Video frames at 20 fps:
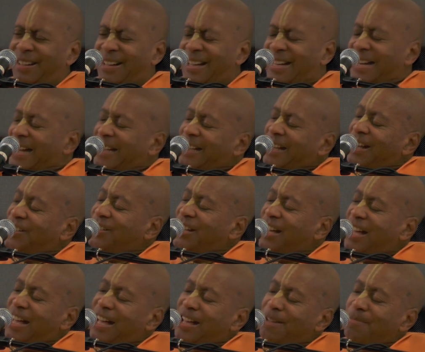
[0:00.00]
and at that
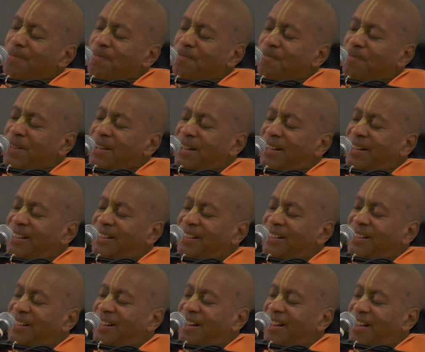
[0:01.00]
time,
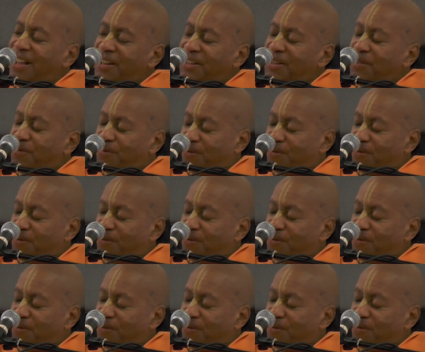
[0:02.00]
on the